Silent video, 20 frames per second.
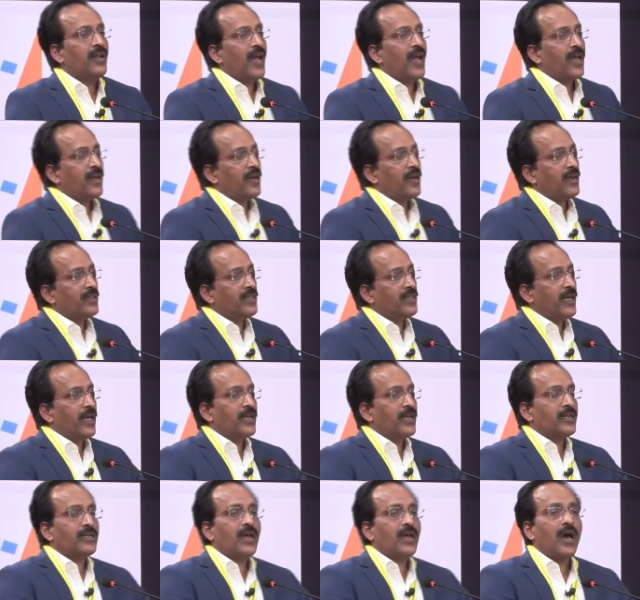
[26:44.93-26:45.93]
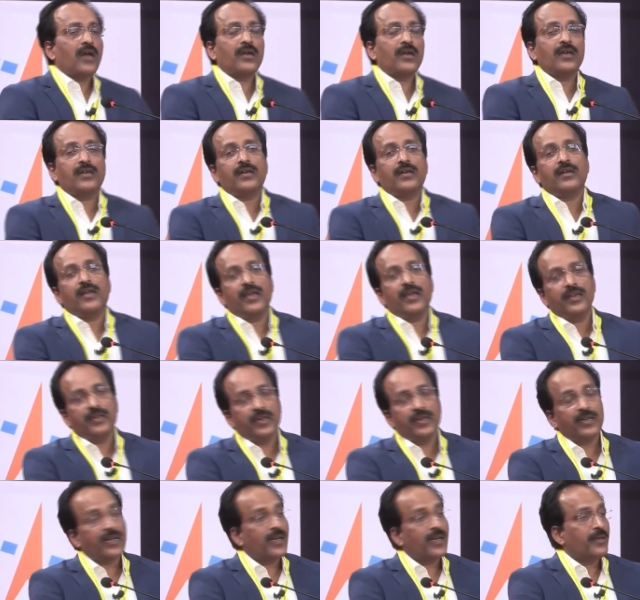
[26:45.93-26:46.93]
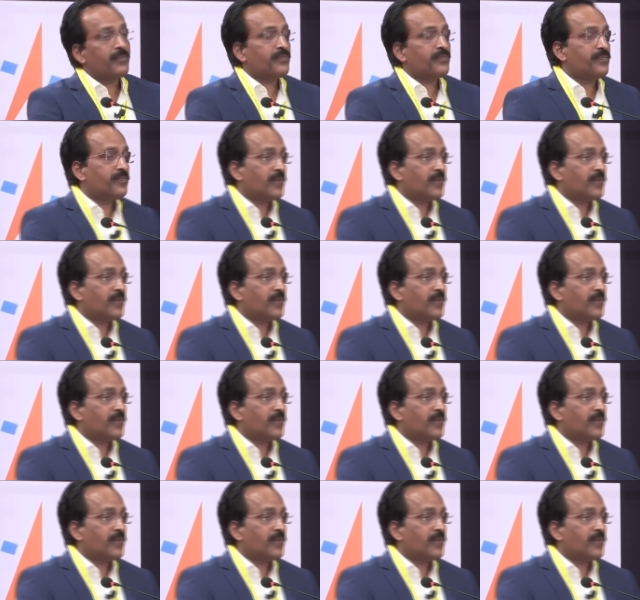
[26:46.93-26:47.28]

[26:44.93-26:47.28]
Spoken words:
landed at the targeted date and time.